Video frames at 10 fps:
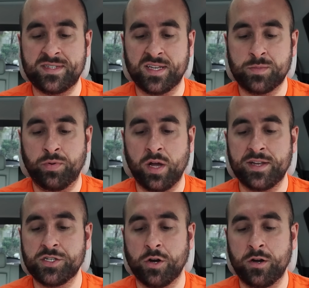says
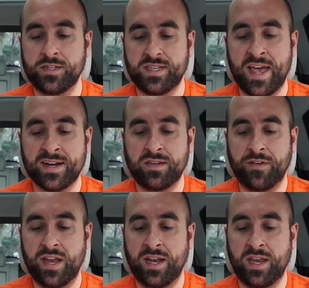plug-in charge is
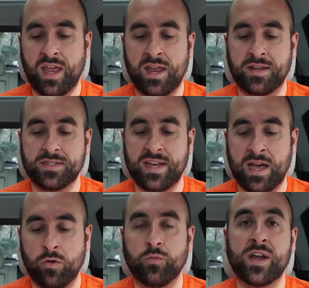activated and is
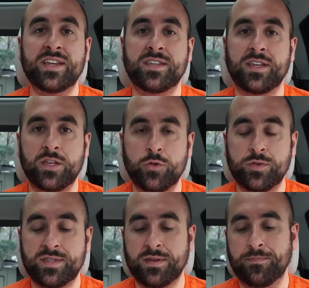now ready to
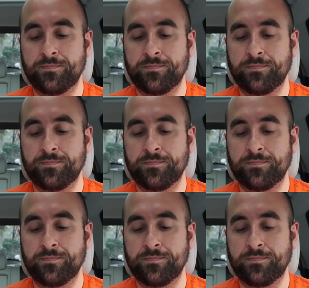use.